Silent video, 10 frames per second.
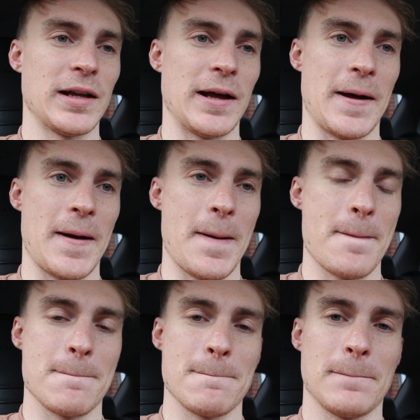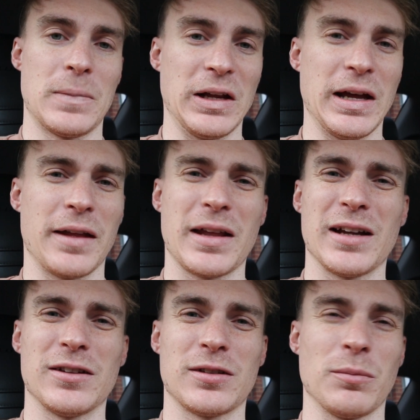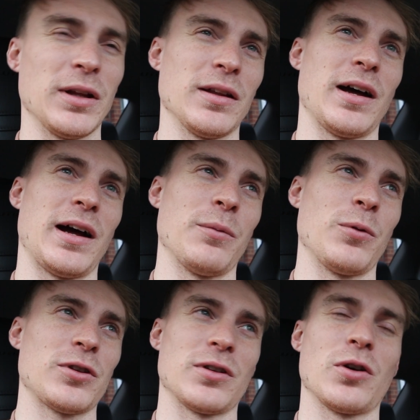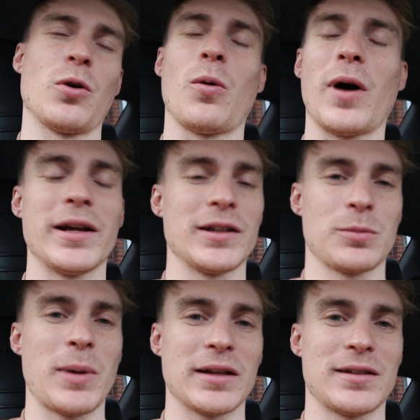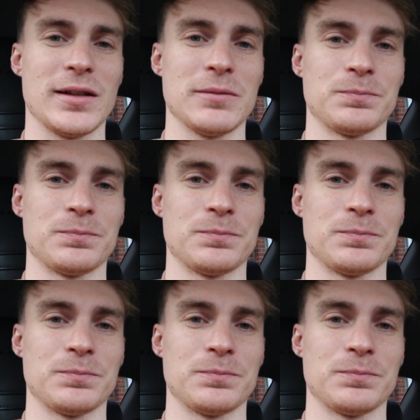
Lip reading: But yeah, that is something that I wasn't quite expecting.